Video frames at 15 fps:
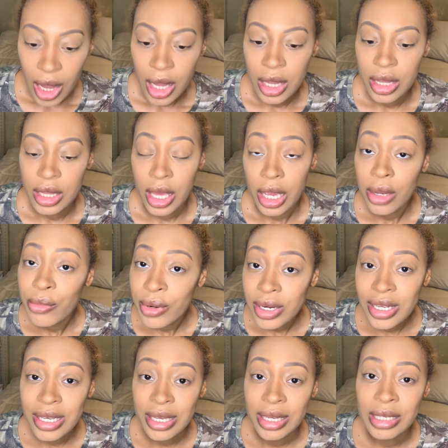They were
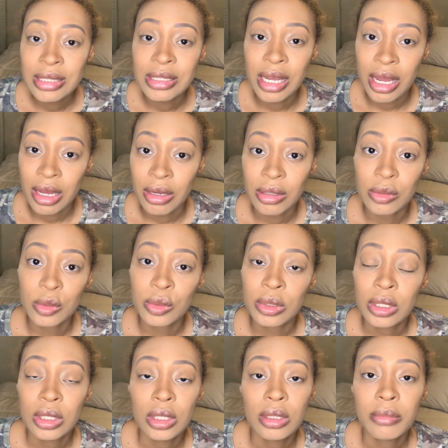kicked out
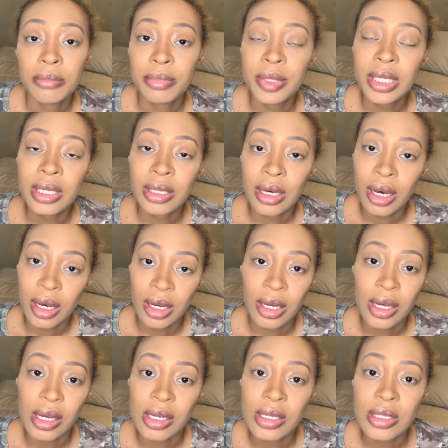
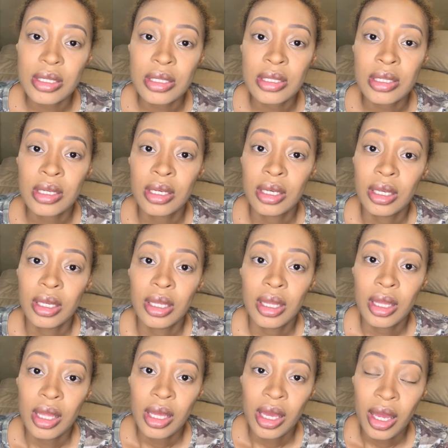because
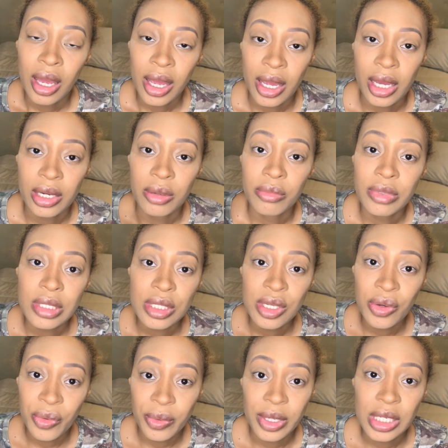Adam was
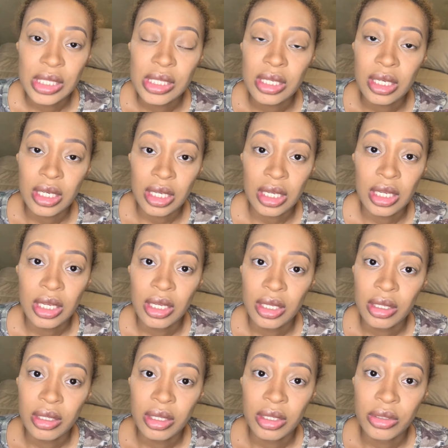going to eat
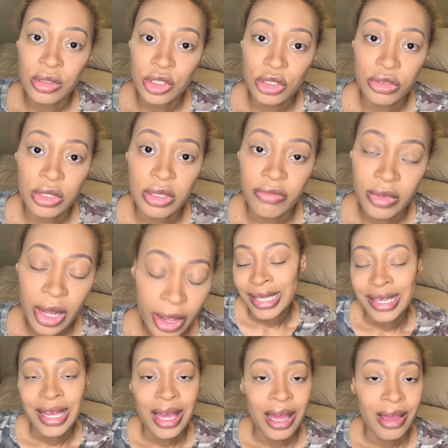of the tree of life.
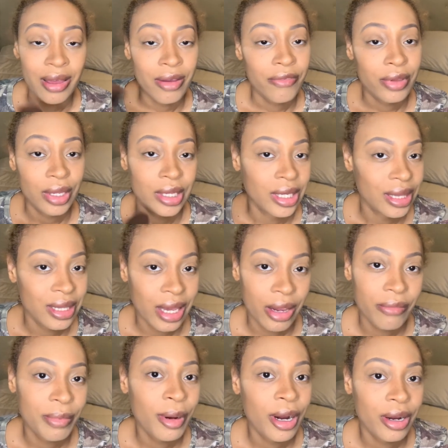I feel like
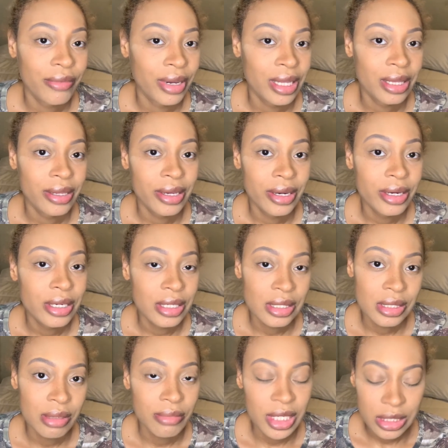that part right there is
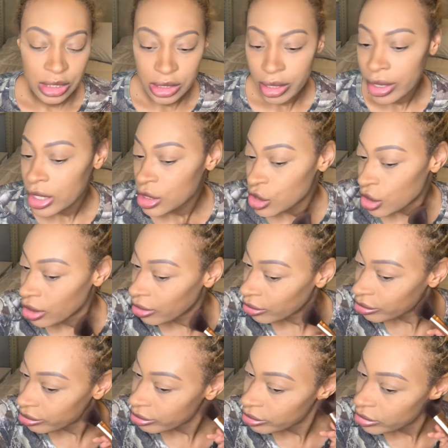a mystery too.
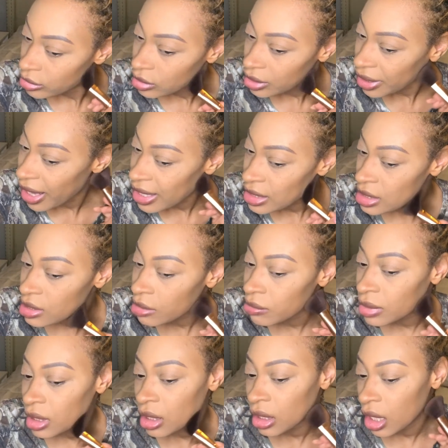That's
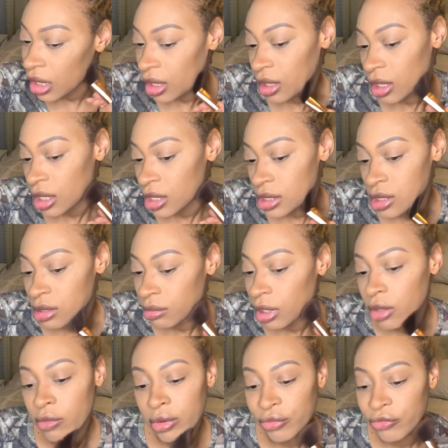something that needs to be
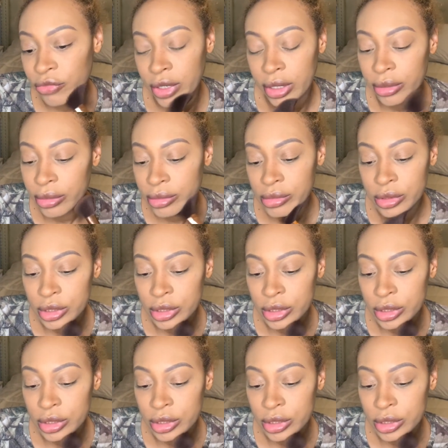revealed